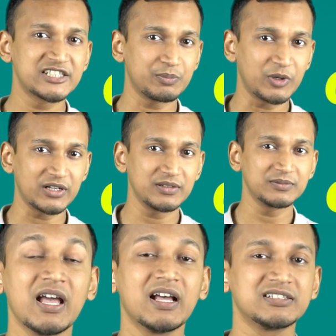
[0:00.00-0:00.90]
cheaper.
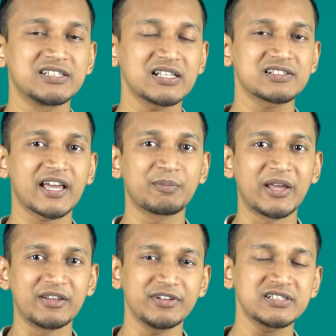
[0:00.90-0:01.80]
Just like
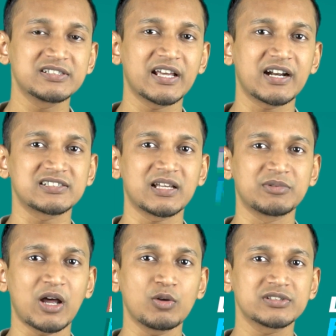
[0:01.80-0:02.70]
benefits, there are some
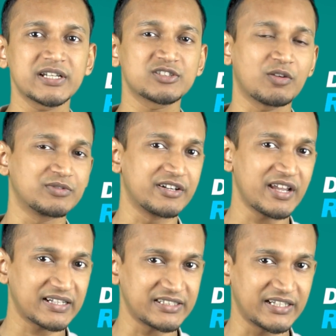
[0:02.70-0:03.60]
downsides of the
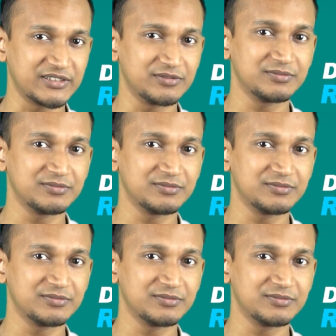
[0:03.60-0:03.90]
ReactNative.